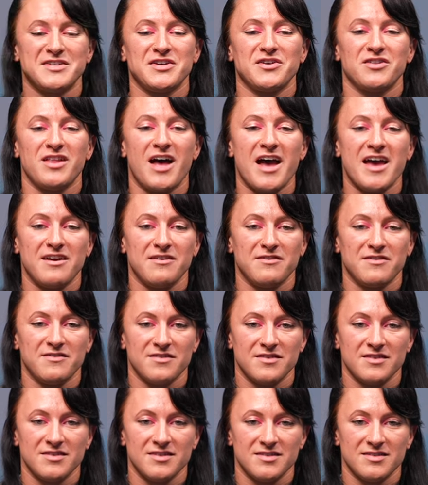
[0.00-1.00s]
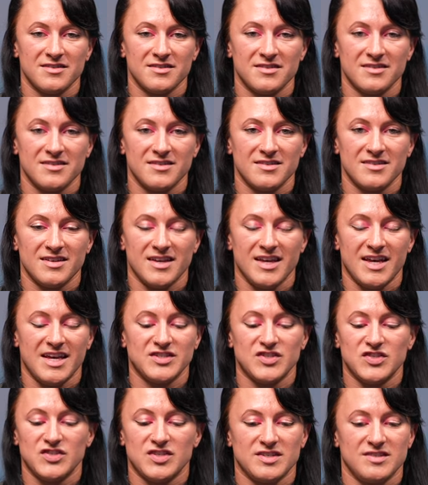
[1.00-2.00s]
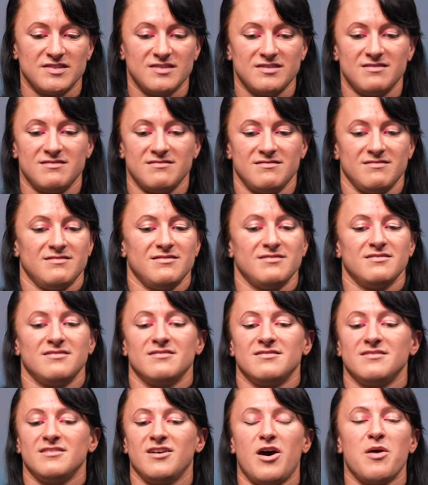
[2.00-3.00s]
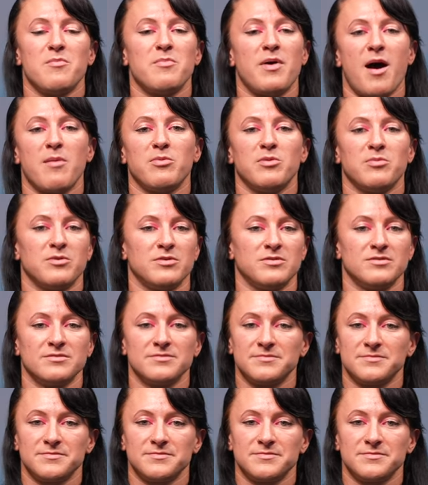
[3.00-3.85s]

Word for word: of your life is just unpalpable.